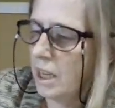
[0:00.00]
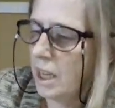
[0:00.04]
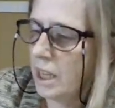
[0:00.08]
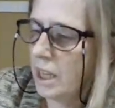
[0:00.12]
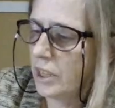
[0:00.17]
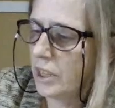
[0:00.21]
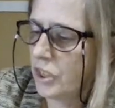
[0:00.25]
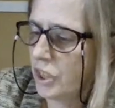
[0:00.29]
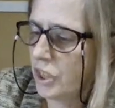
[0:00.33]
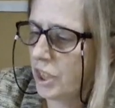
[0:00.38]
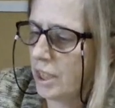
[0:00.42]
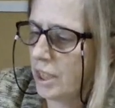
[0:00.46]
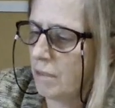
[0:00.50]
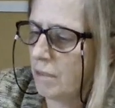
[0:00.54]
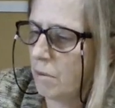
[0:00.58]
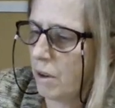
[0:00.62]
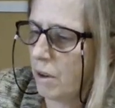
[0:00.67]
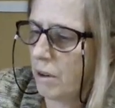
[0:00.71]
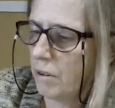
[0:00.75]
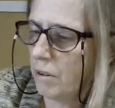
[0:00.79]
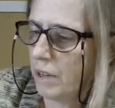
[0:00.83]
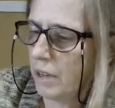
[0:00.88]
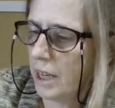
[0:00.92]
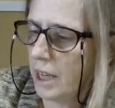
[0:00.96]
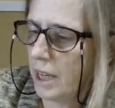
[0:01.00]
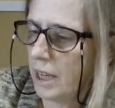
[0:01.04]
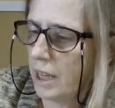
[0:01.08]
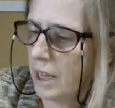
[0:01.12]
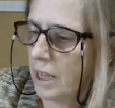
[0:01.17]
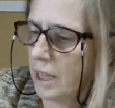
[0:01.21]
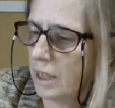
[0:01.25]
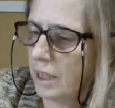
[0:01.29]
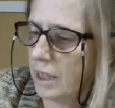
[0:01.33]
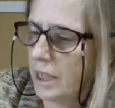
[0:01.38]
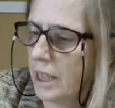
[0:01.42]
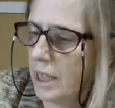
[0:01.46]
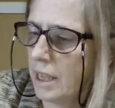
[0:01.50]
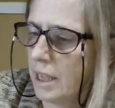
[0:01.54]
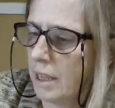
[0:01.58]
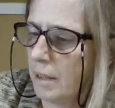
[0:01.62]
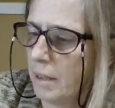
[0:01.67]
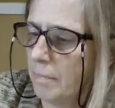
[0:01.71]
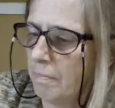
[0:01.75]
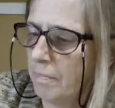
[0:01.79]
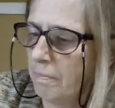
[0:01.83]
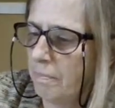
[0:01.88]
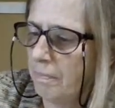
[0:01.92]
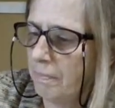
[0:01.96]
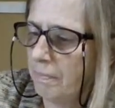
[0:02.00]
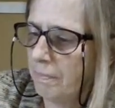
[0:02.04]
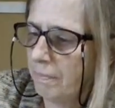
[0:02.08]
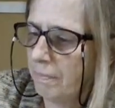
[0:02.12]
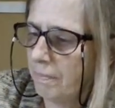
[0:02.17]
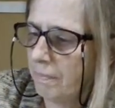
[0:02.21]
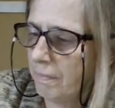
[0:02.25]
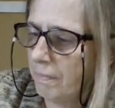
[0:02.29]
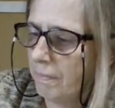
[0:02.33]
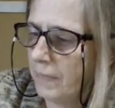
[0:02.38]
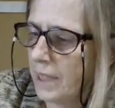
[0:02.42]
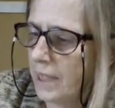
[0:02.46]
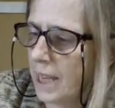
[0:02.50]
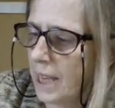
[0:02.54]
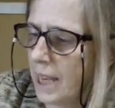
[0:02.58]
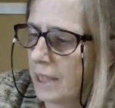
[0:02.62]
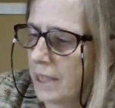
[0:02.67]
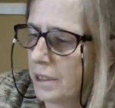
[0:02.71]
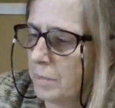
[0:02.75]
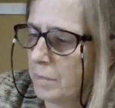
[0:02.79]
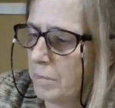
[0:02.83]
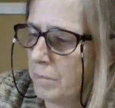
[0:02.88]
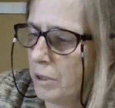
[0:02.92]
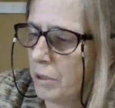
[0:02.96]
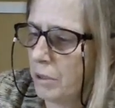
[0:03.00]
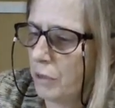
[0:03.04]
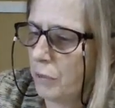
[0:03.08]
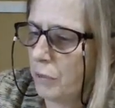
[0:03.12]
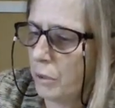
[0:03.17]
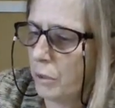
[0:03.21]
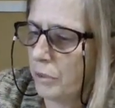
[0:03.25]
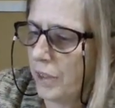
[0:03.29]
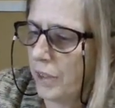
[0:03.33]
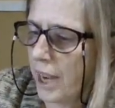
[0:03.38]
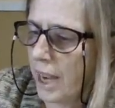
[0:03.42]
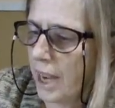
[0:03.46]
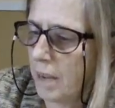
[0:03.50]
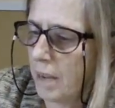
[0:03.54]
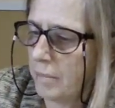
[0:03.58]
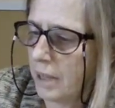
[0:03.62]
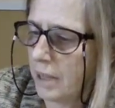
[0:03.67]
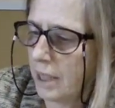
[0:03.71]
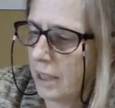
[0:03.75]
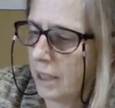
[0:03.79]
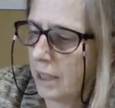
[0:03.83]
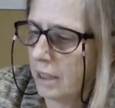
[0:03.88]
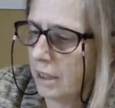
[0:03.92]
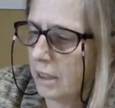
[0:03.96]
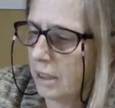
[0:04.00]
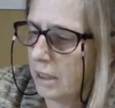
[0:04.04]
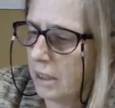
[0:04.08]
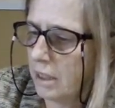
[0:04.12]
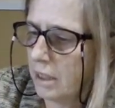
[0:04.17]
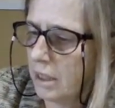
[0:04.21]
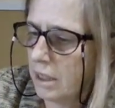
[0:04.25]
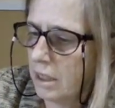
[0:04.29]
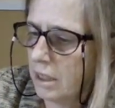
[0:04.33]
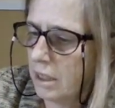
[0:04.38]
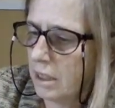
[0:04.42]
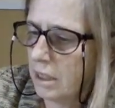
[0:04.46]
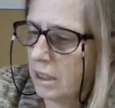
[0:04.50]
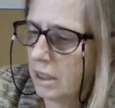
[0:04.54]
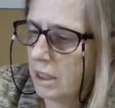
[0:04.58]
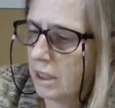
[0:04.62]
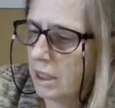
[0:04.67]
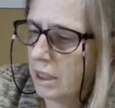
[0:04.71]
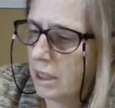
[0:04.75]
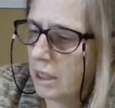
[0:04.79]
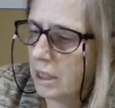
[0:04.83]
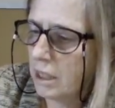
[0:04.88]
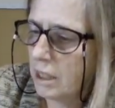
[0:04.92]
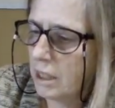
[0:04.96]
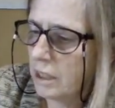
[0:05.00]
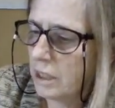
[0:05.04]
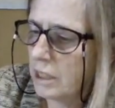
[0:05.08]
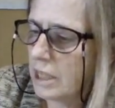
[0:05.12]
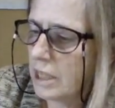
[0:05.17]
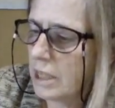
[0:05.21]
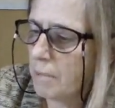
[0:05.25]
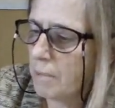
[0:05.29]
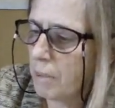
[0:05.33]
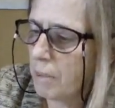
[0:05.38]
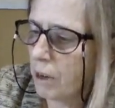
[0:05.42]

And she wrote in it, Kim, yes, beautiful timing, deep